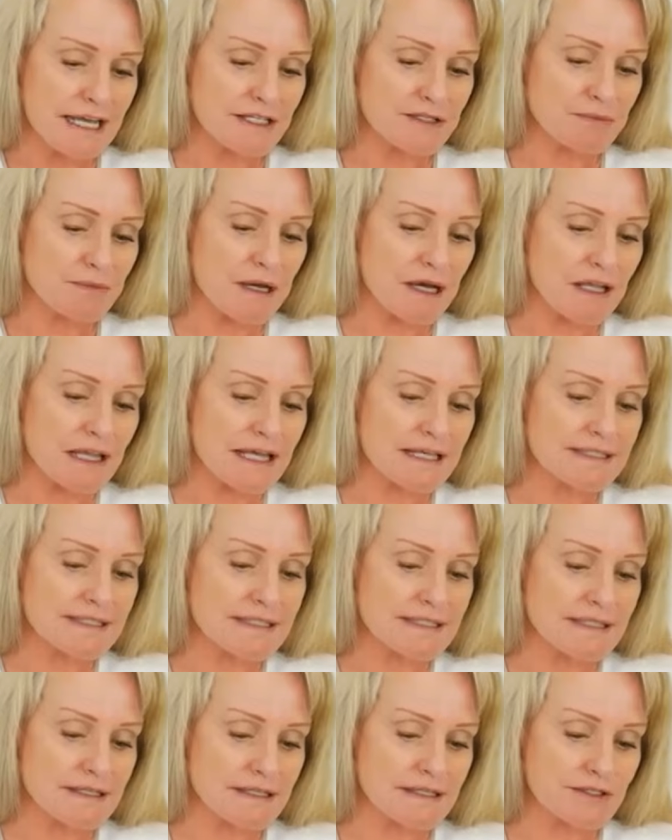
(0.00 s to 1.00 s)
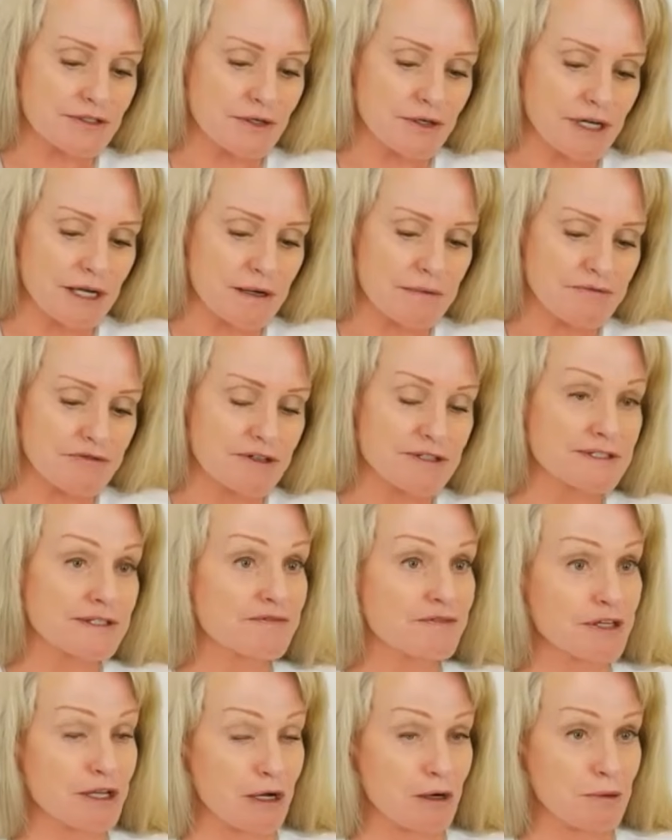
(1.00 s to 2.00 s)
as well as the
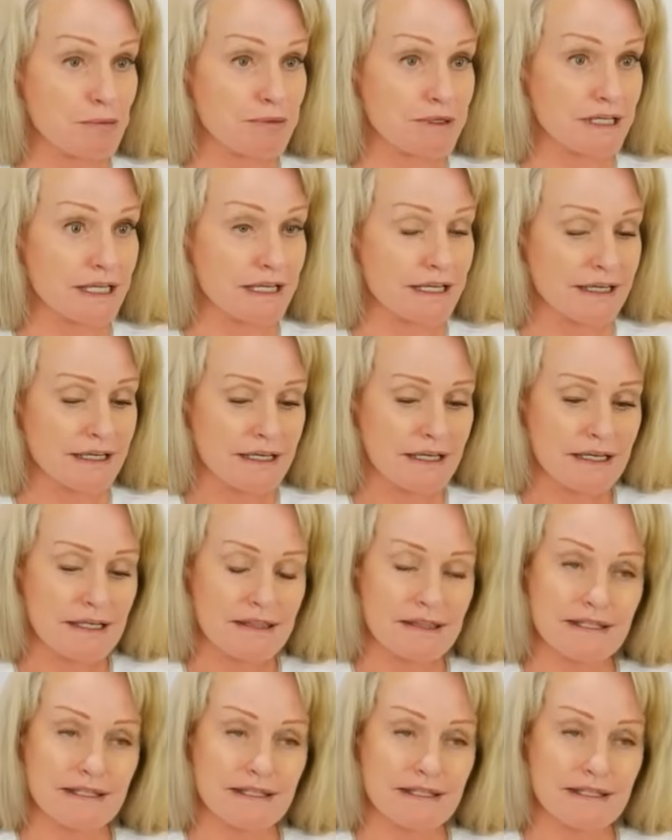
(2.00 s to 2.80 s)
circumference of the opening.